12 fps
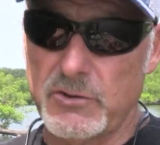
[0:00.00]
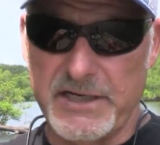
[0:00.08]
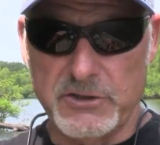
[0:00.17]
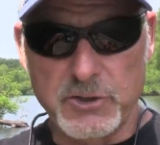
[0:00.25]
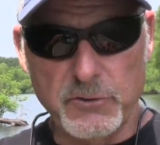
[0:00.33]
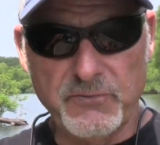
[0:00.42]
you'll
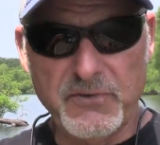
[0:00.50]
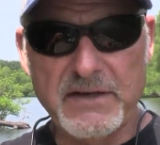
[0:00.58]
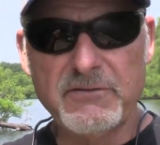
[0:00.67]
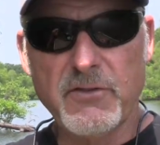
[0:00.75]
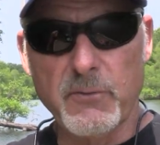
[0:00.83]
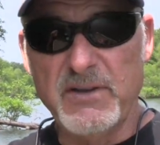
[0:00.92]
get two
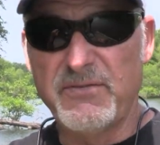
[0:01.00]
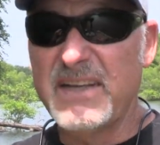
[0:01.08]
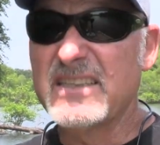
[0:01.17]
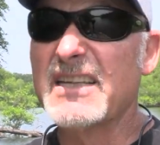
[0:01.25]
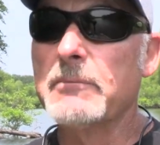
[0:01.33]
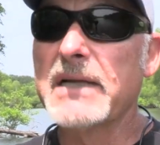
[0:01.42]
feet, three
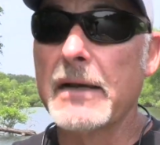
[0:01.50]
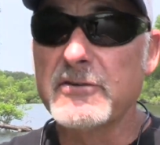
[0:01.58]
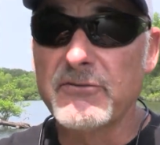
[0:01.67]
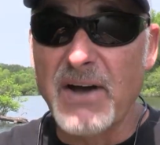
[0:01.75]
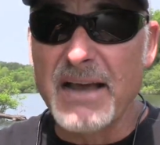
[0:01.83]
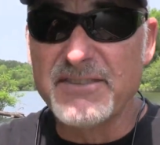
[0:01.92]
feet,
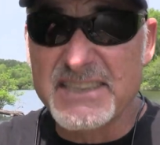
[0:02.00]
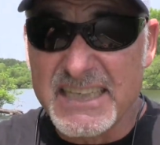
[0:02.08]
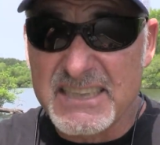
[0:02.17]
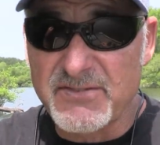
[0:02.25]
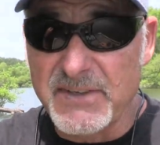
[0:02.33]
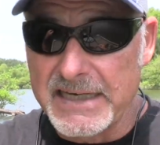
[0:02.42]
sometimes five,
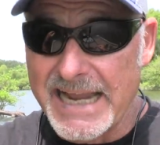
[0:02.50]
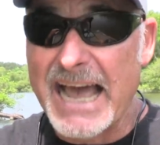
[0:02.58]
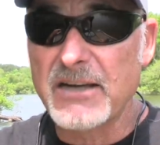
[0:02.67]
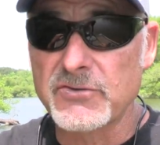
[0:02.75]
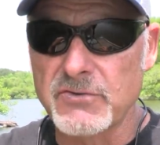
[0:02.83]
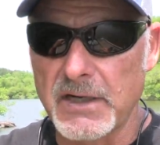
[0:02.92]
six feet
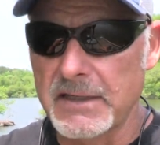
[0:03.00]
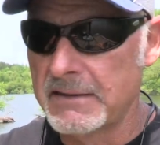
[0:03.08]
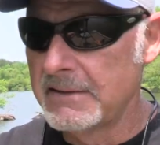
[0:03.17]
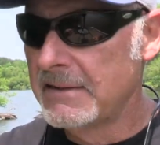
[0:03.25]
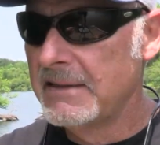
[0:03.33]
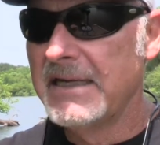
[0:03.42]
extra.
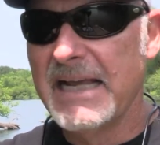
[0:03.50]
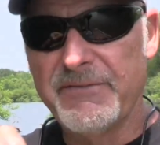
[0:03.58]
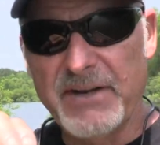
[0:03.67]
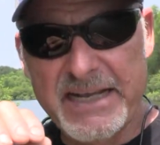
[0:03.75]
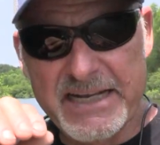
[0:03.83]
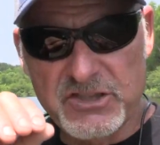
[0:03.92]

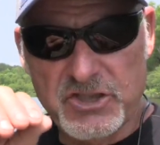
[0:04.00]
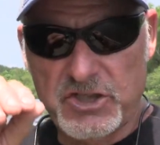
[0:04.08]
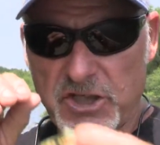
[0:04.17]
If it hits